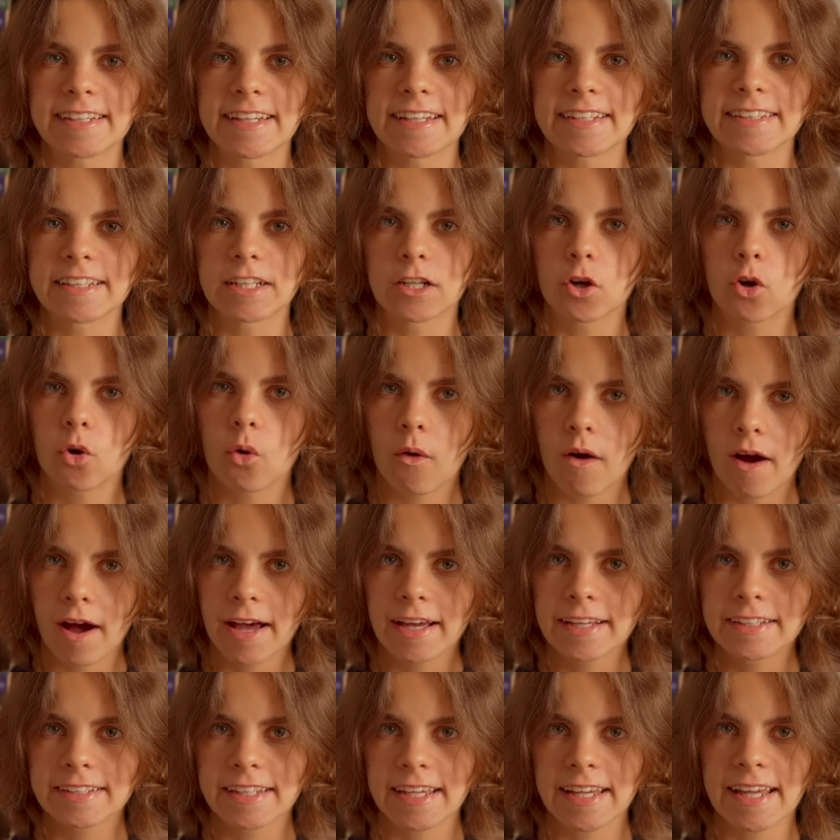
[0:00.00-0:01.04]
and the
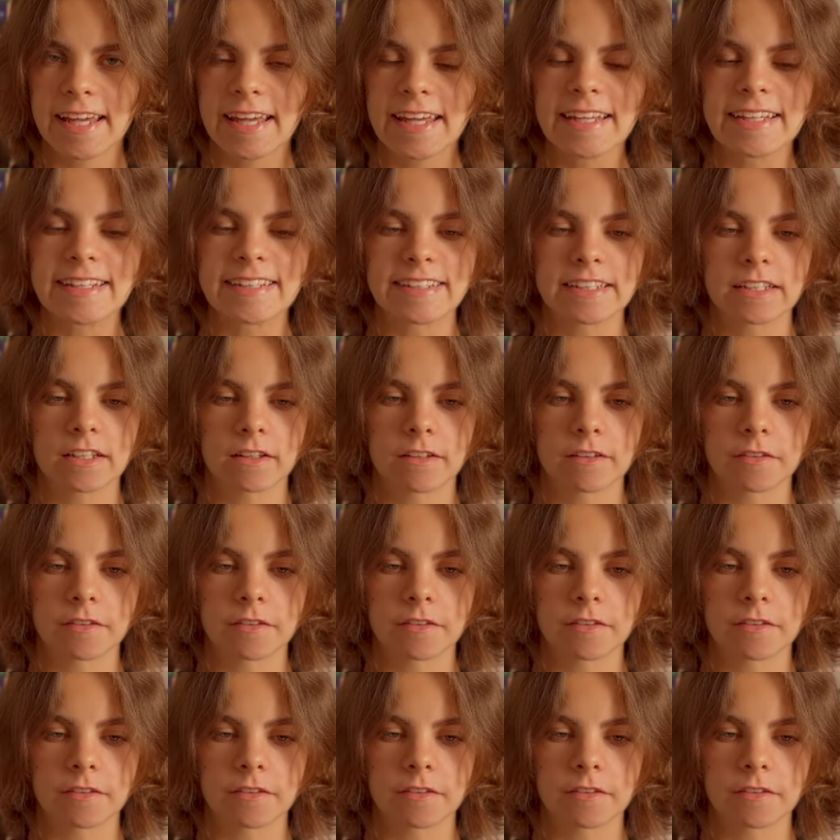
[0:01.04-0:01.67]
quiet ache